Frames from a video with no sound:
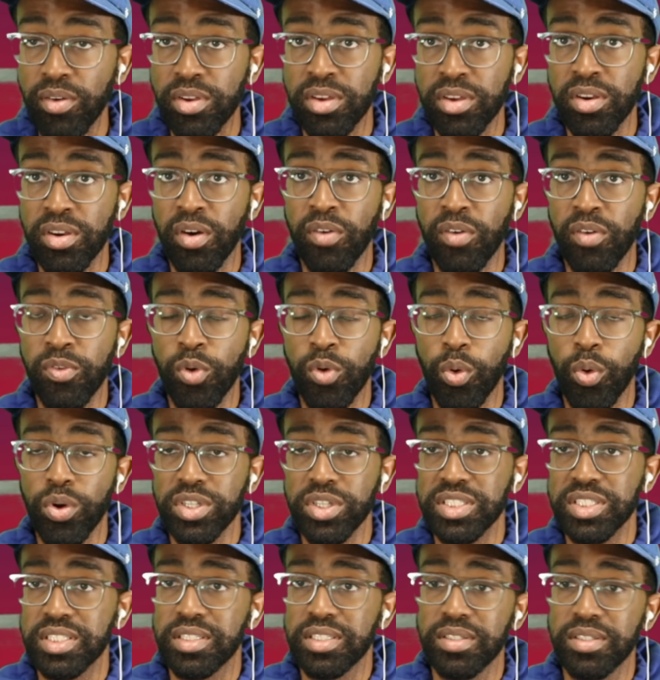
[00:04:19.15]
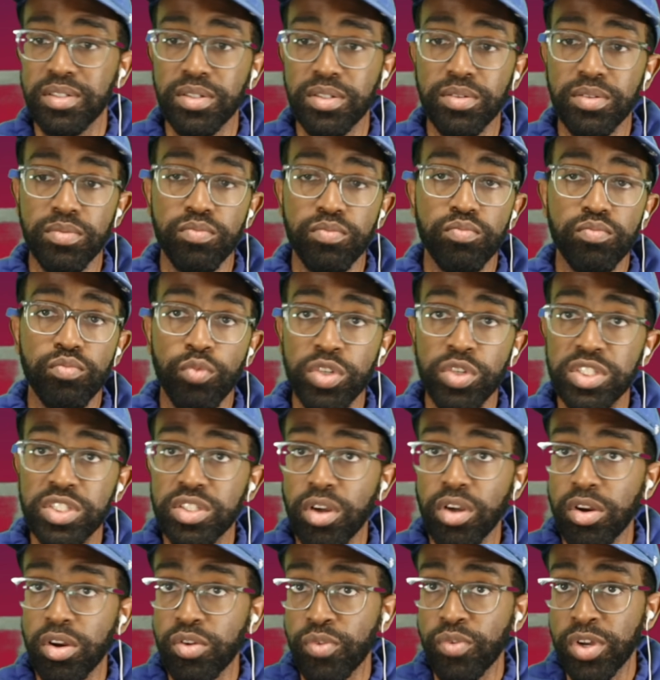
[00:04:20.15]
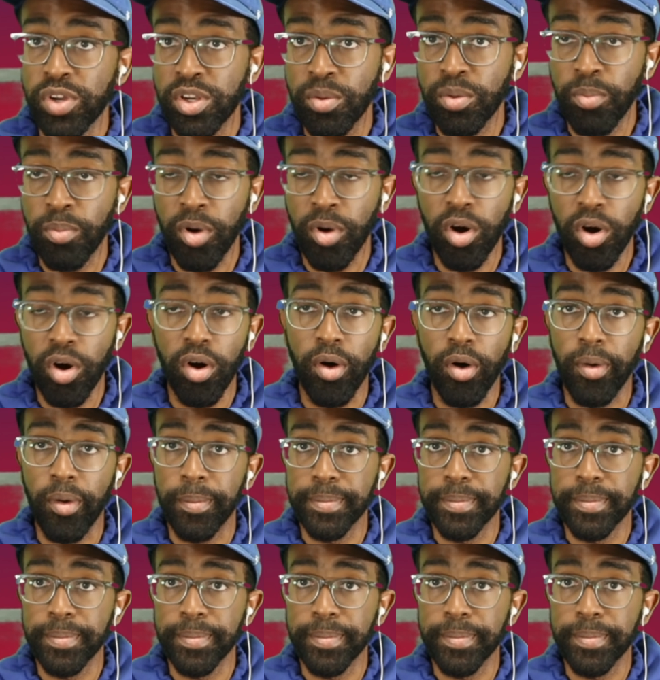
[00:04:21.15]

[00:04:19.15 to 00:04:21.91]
you know, of course, we started running the ball.